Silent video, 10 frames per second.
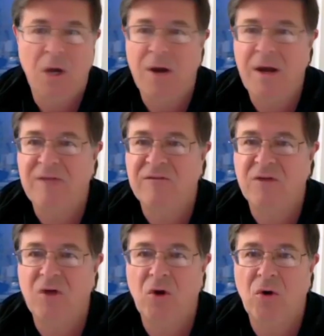right,
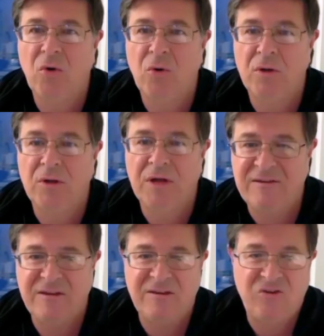so
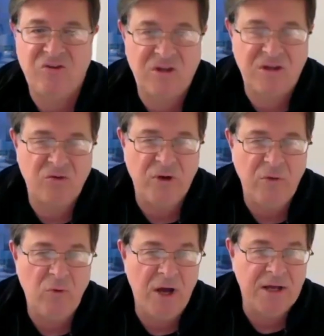this is
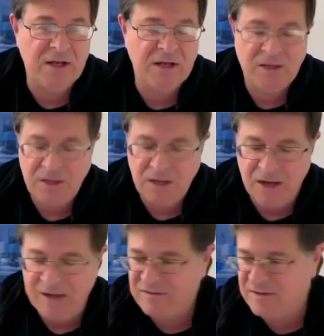21,
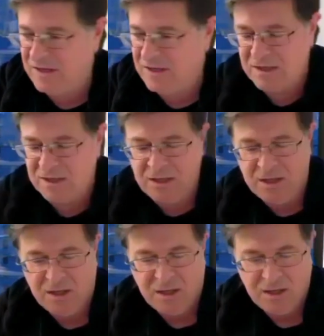Augustine.
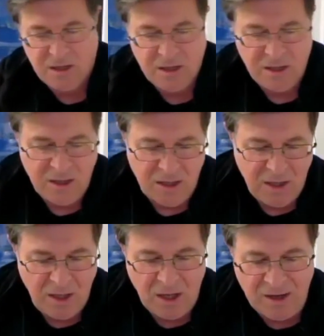
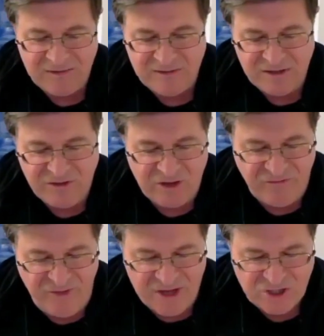Augustine's
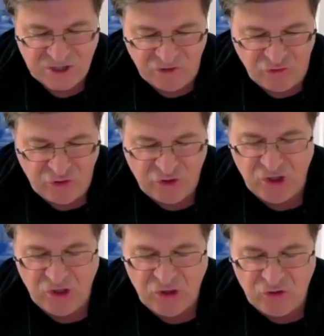Confessions,
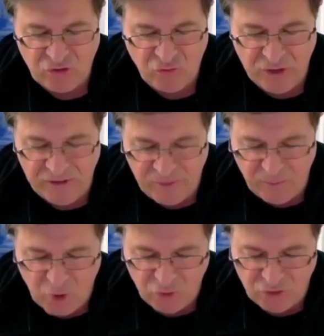which is one of
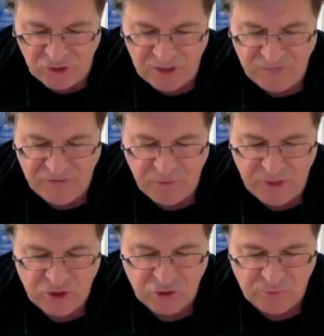the most
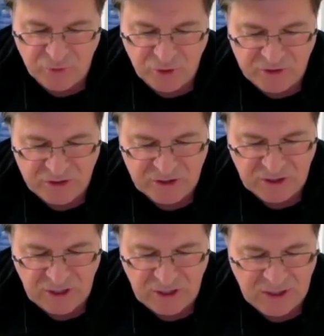influential
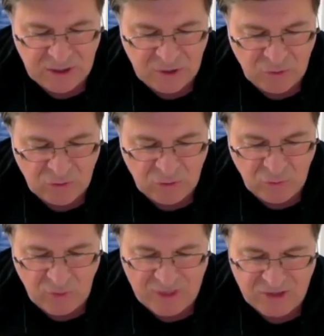books in
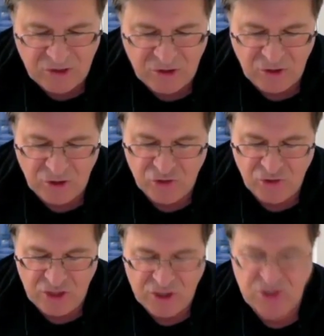the Western
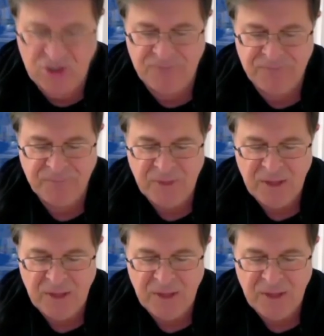tradition.